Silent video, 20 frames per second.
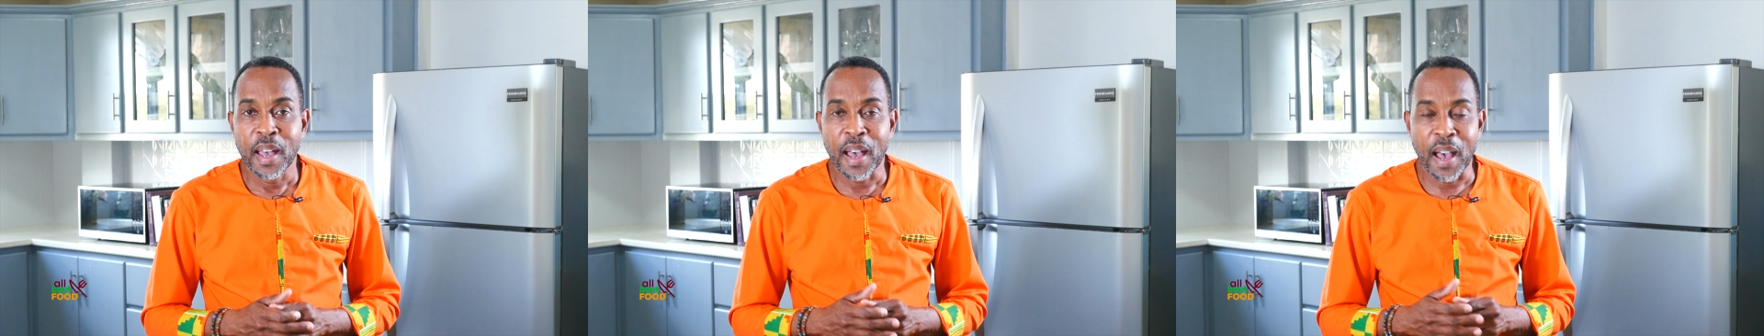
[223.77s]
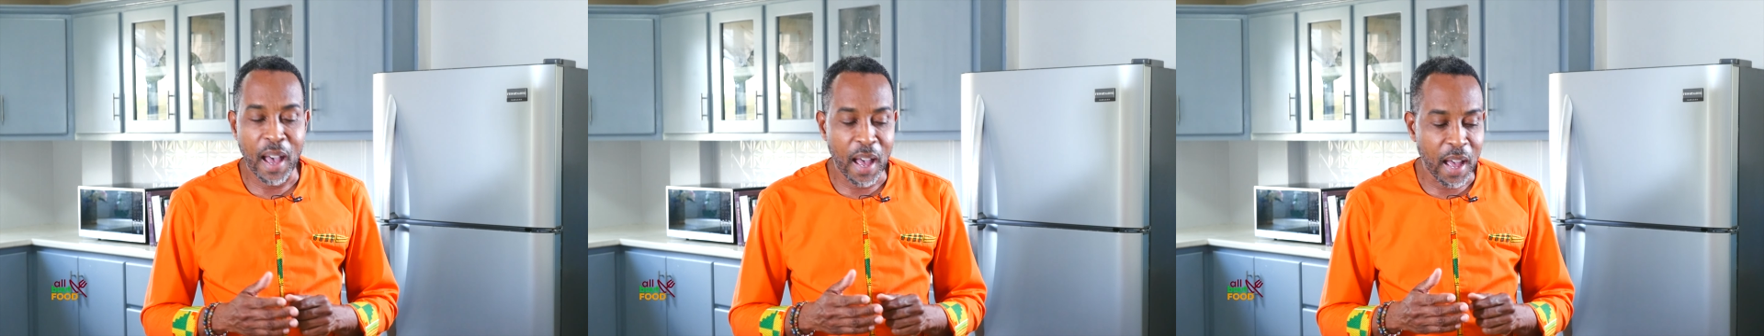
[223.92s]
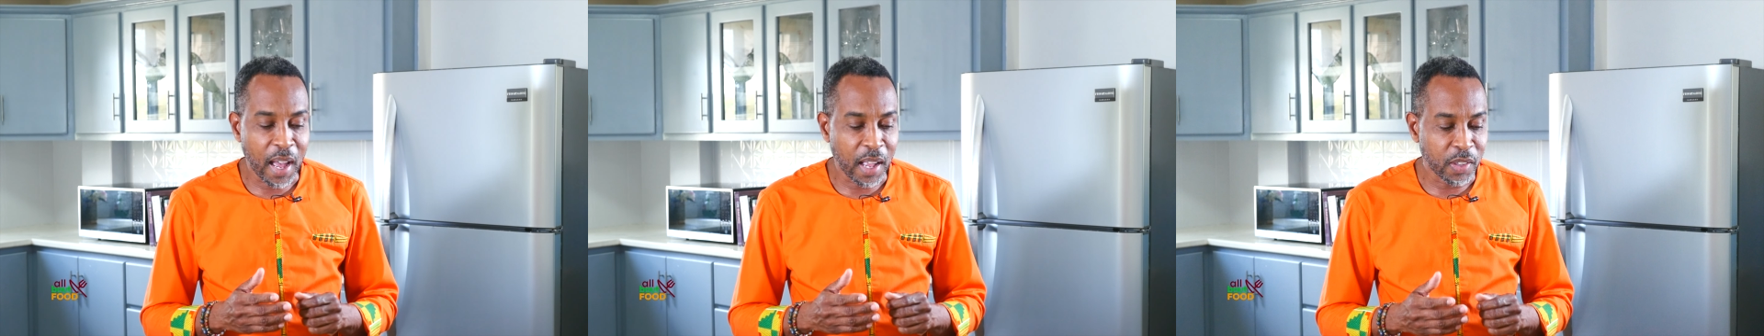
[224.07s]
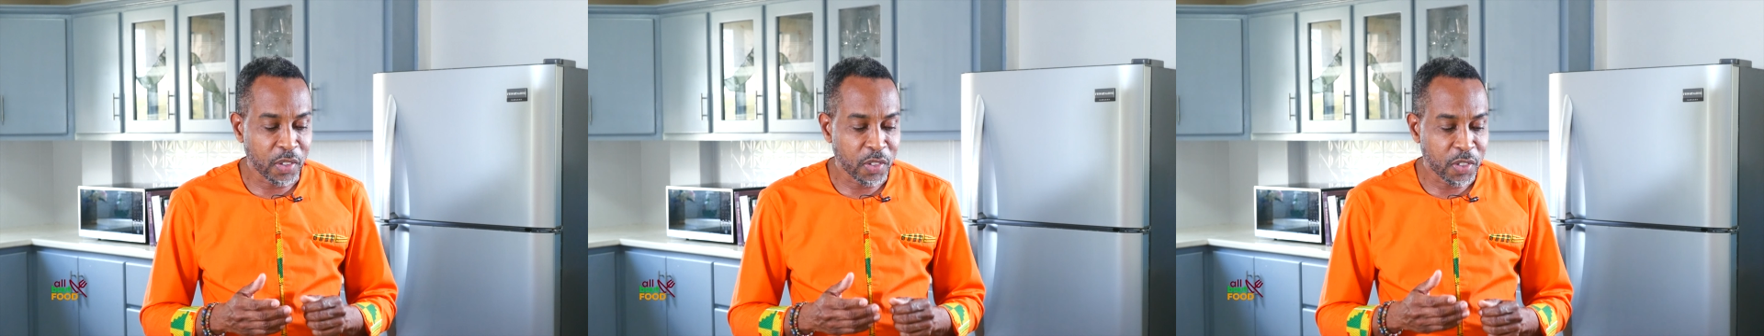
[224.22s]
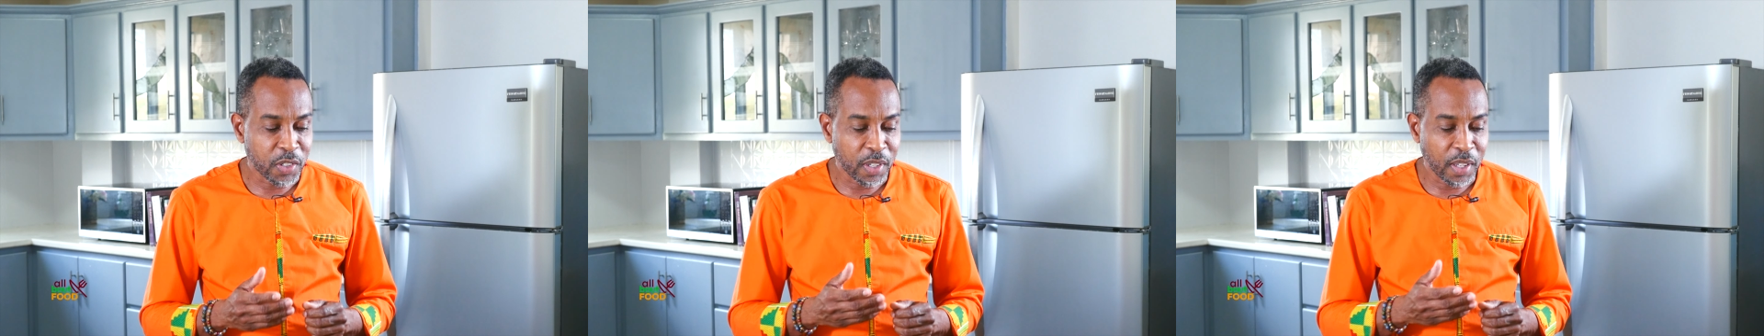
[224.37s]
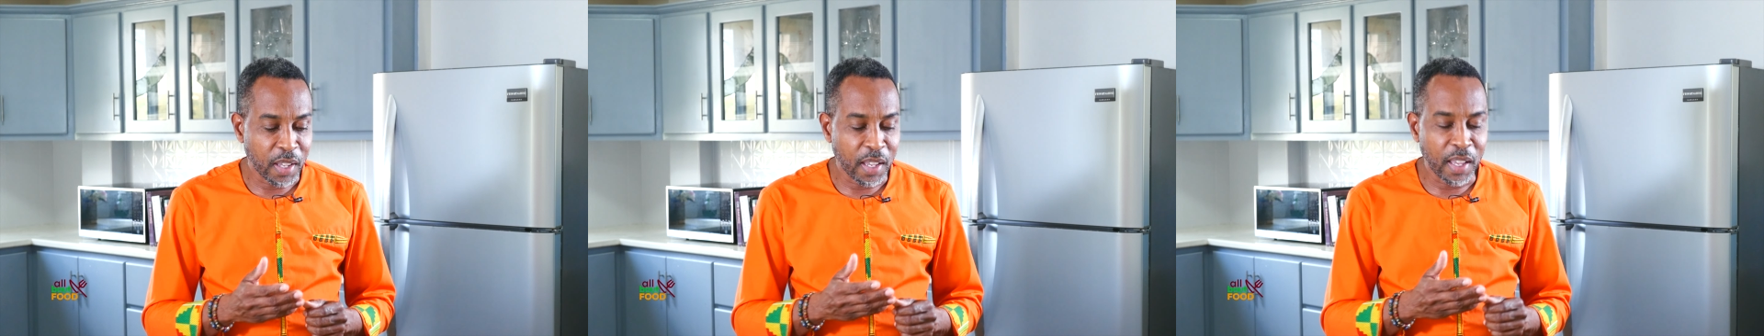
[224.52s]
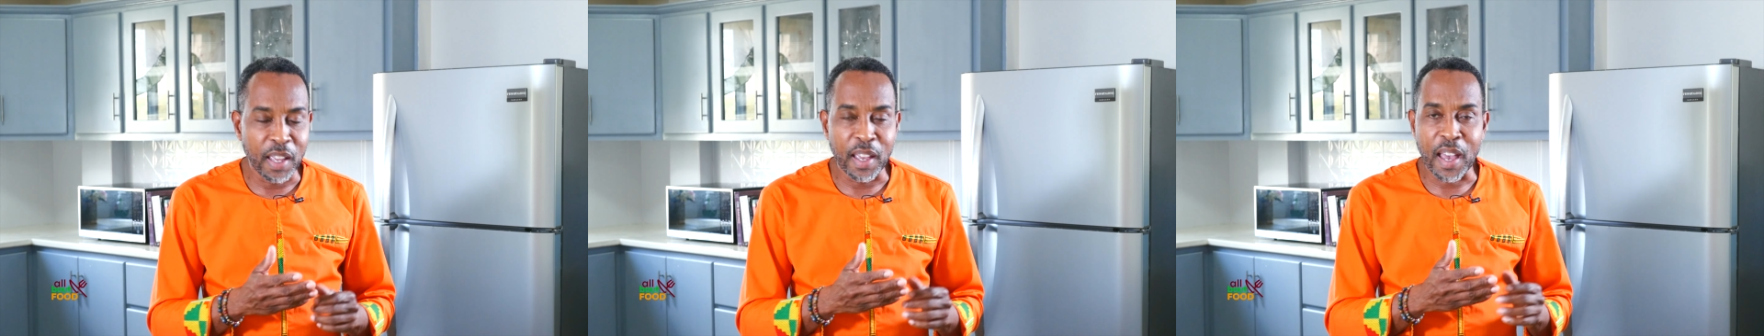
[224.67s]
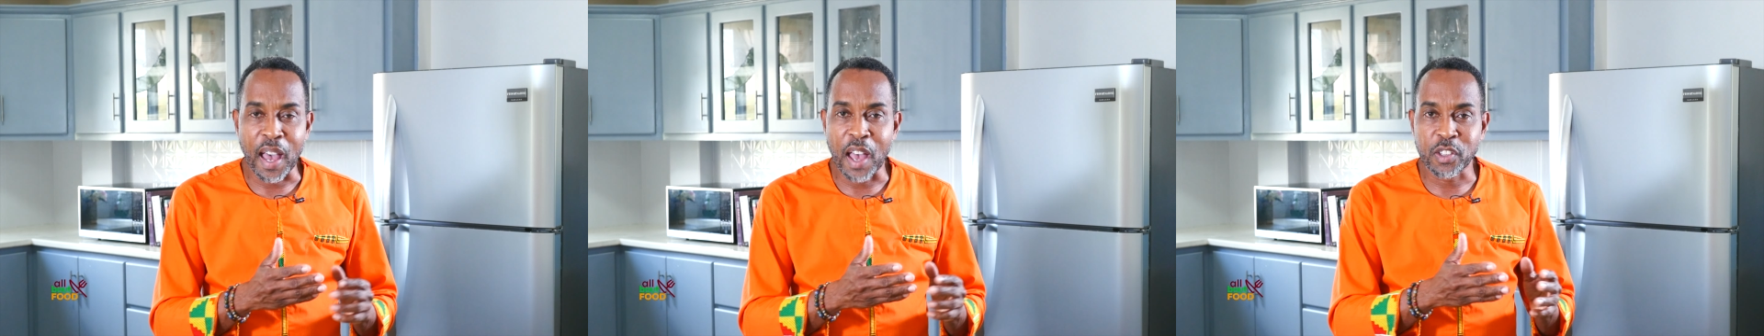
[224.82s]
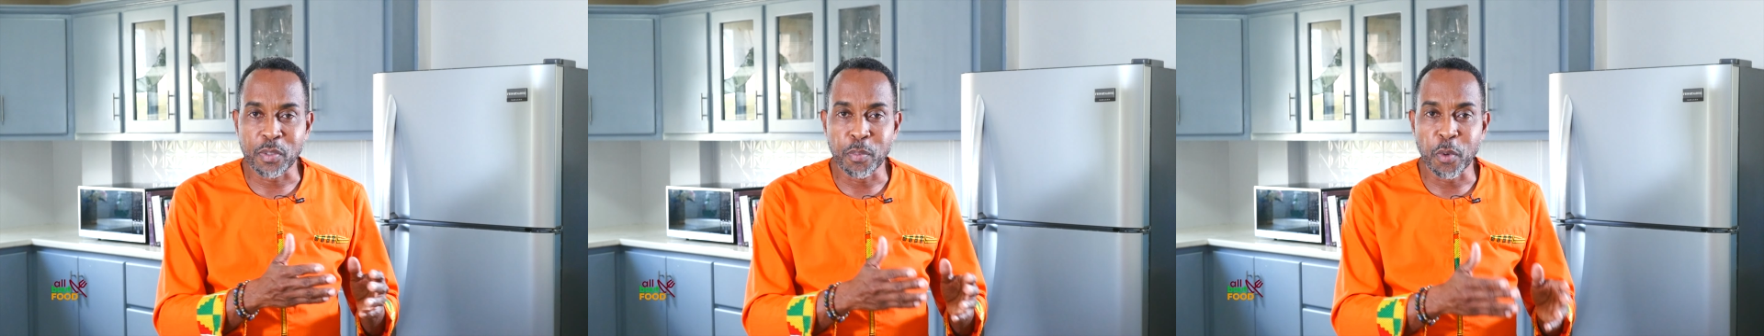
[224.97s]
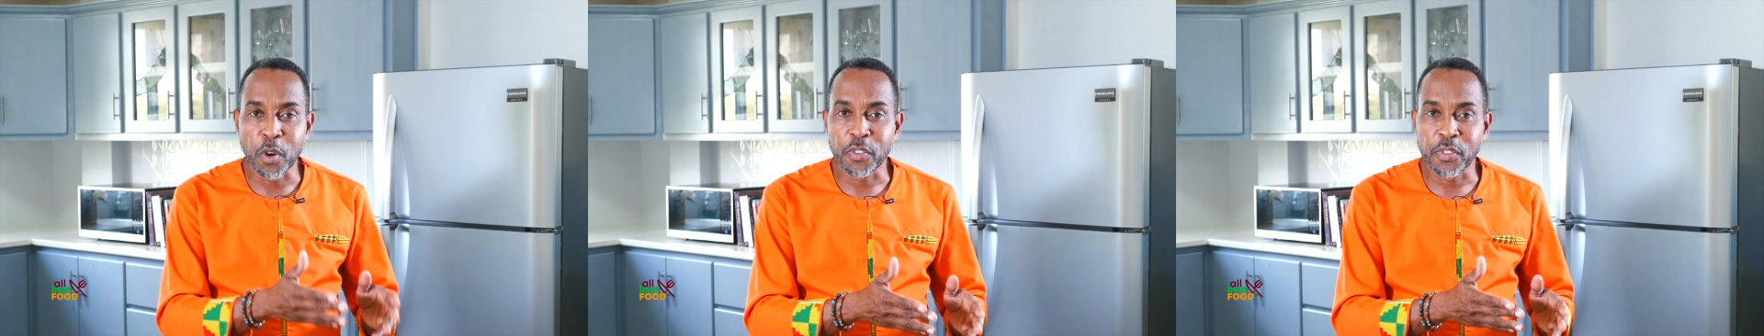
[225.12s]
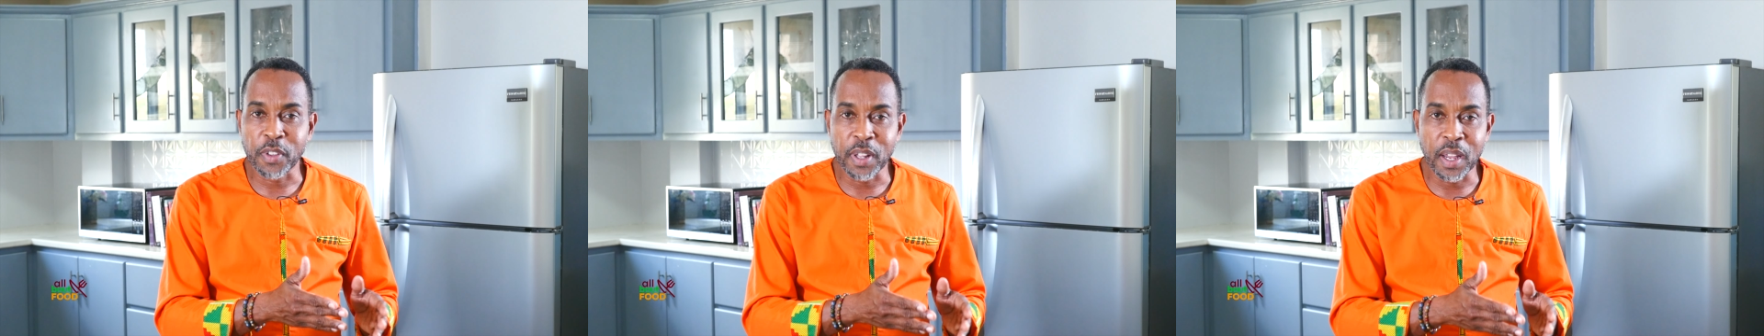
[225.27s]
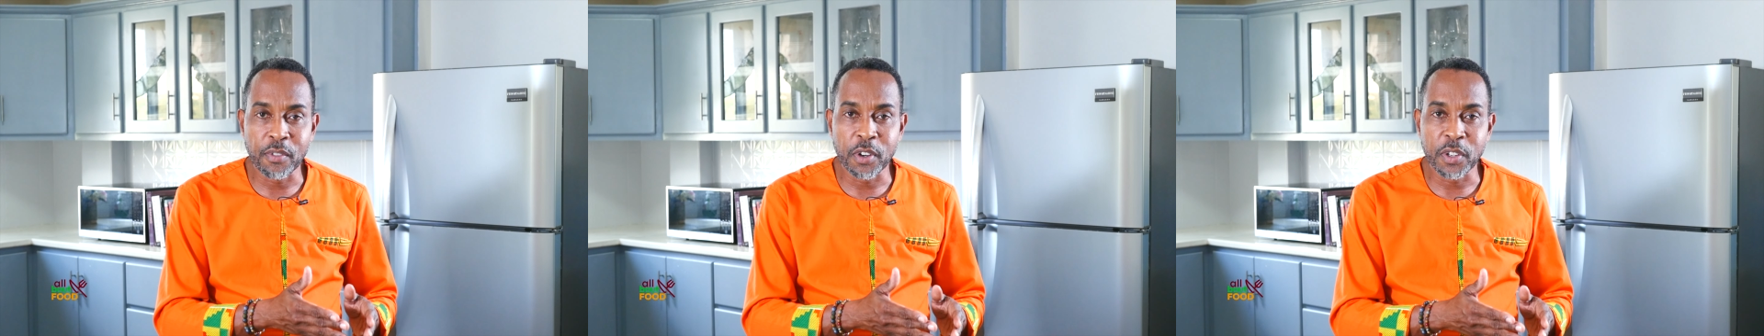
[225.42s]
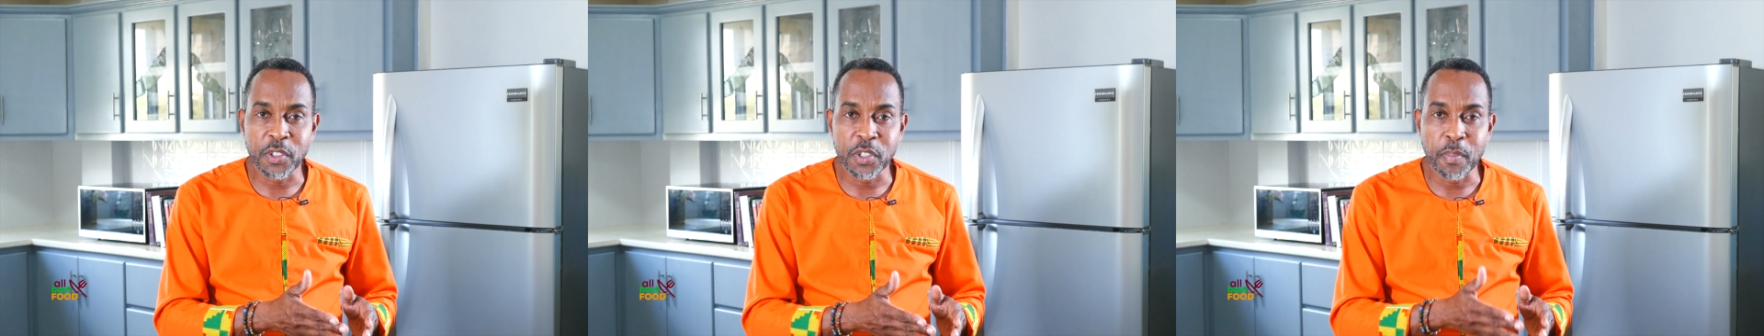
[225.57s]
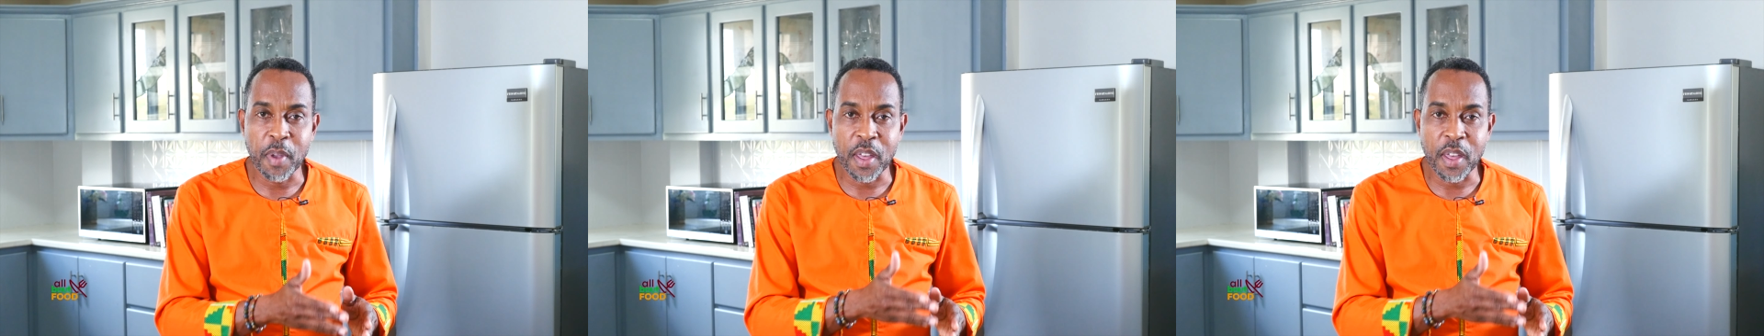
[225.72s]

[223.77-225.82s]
and it has more flavor to